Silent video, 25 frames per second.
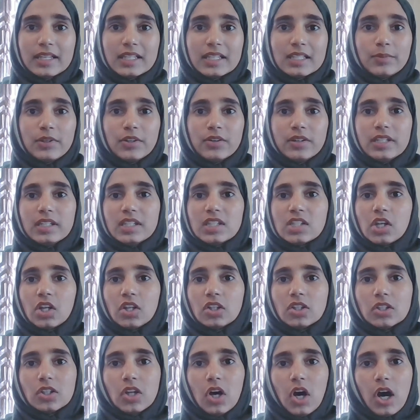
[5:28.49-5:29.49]
He
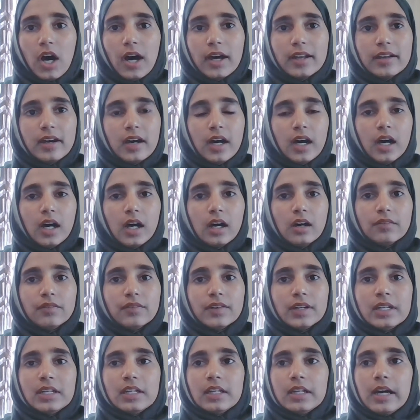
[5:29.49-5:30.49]
experienced a lot
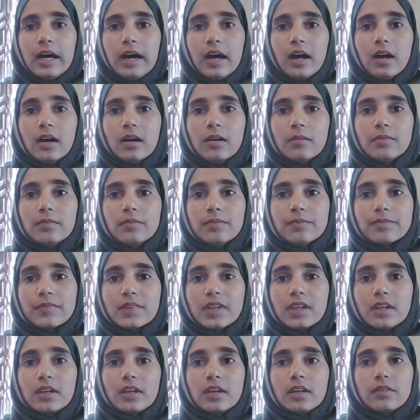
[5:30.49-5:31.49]
of
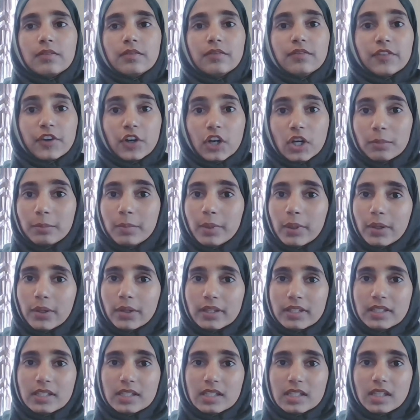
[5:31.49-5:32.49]
um,
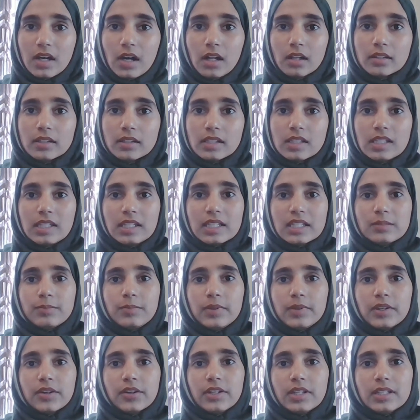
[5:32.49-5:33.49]
verbal insults, he
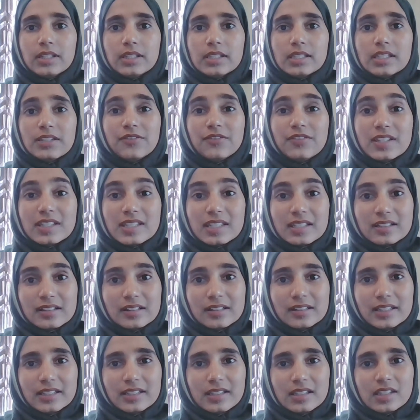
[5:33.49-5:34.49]
experienced
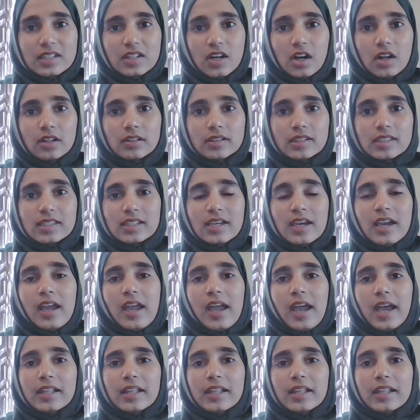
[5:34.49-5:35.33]
physical insults.